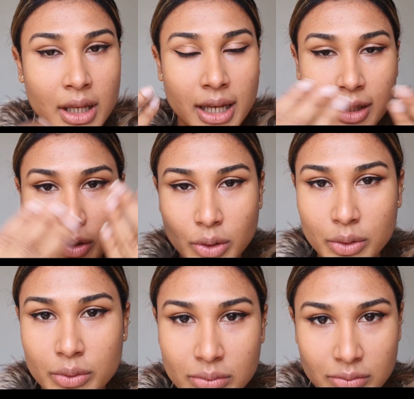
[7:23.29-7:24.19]
and your
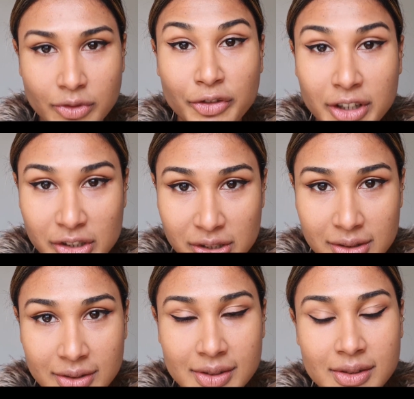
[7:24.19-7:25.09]
own
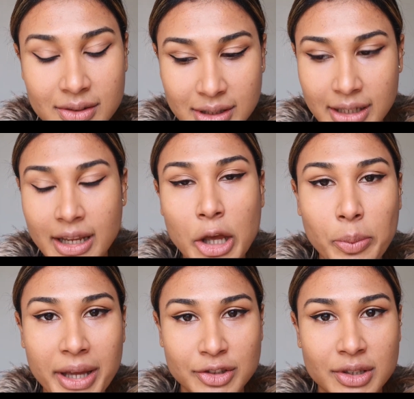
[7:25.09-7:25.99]
features can help
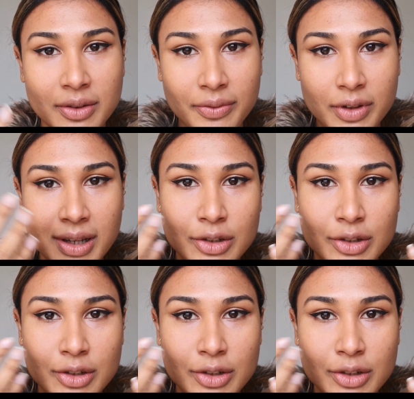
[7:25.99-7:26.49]
achieve the